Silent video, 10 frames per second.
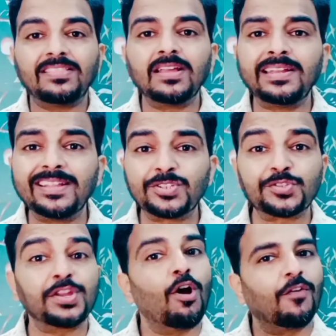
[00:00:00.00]
the
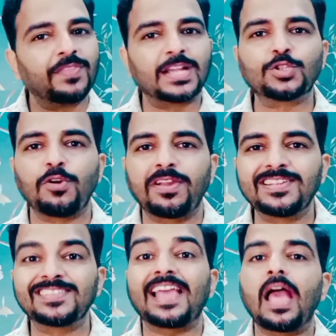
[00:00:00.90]
industry of their
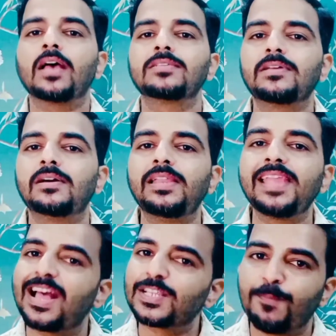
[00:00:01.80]
choices as
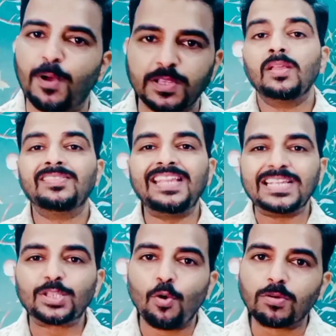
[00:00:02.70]
early as possible.
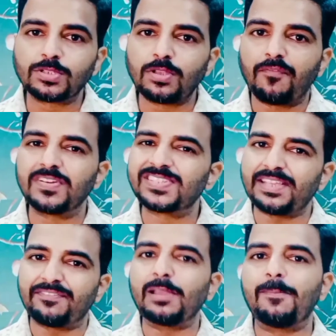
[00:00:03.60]
These courses offer
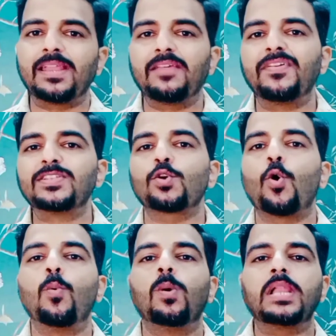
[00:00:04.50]
several benefits
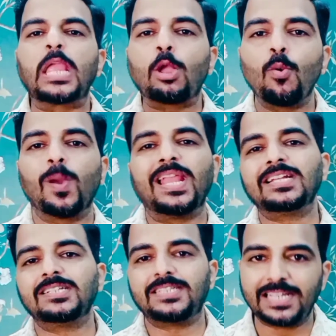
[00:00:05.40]
over
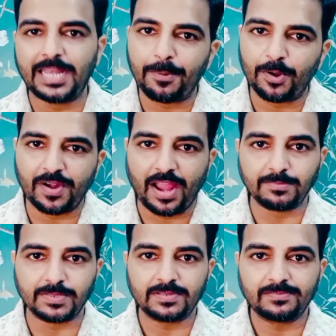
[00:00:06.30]
equivalent degree
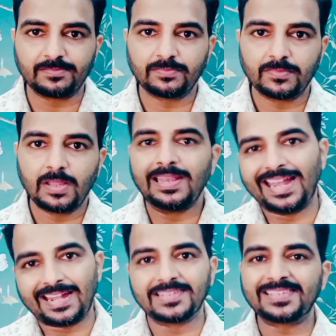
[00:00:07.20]
programs.
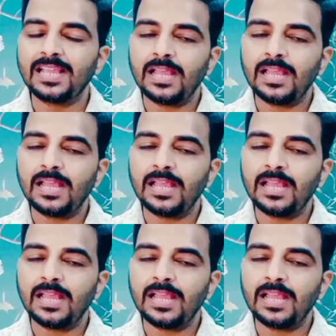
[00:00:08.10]
Let us